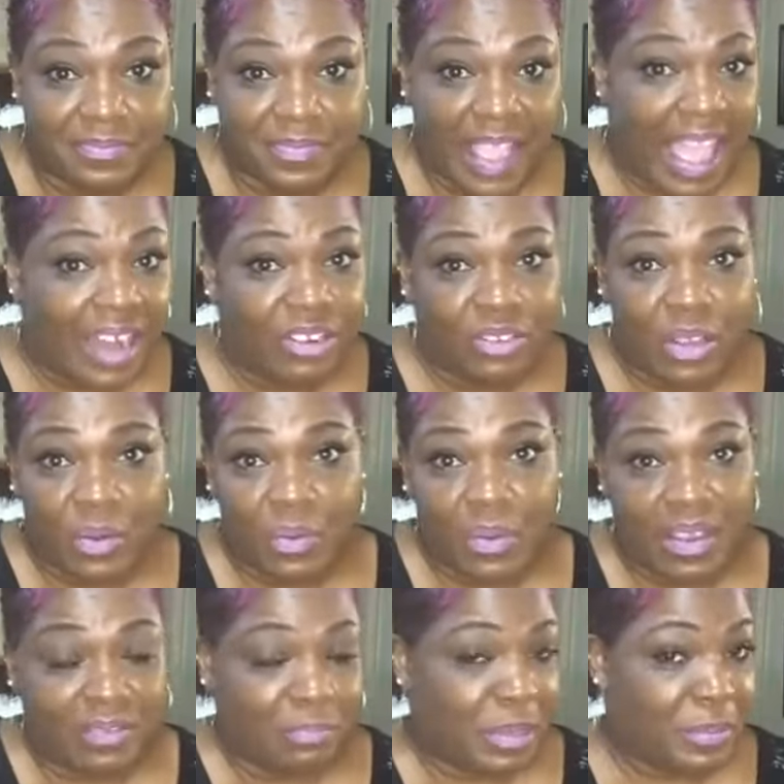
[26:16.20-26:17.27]
Now, I don't know
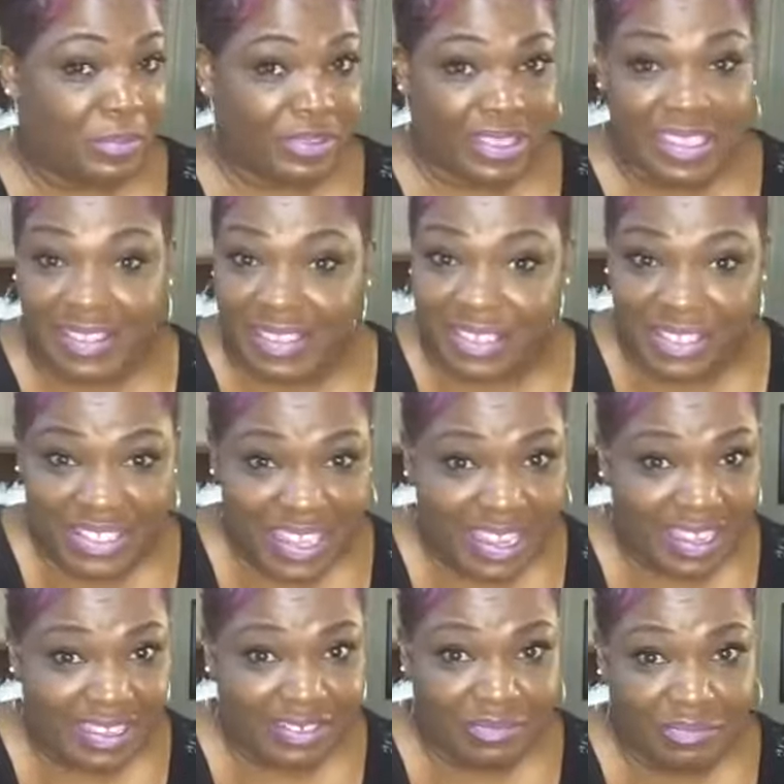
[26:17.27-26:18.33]
what people think they're
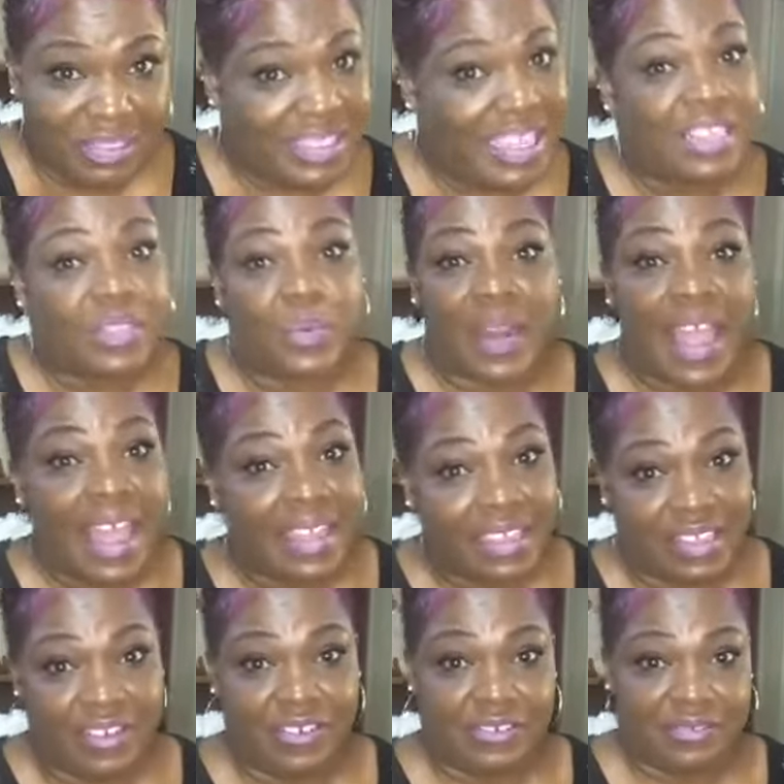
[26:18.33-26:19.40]
saying, but that's what I
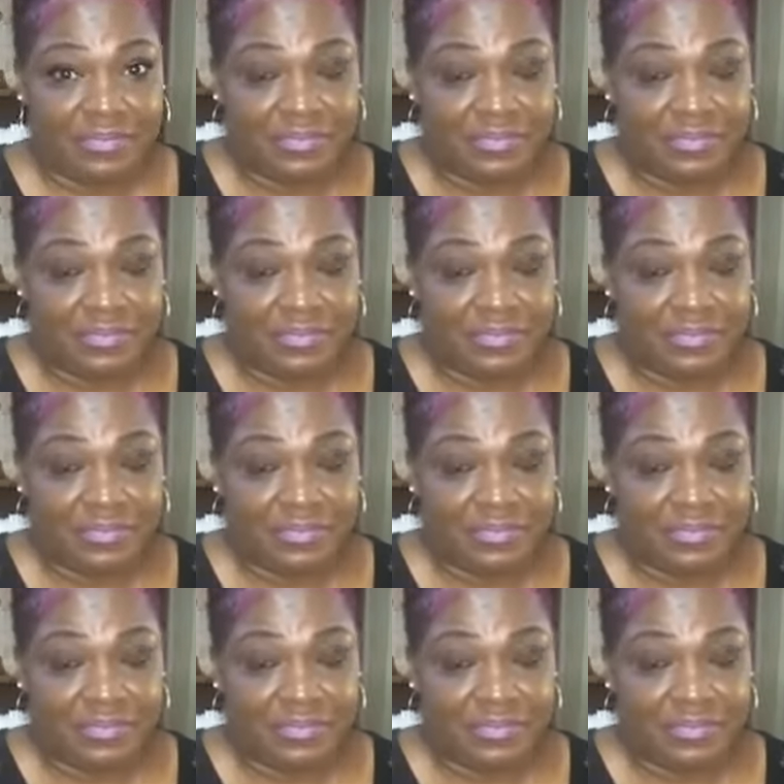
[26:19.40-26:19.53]
hear.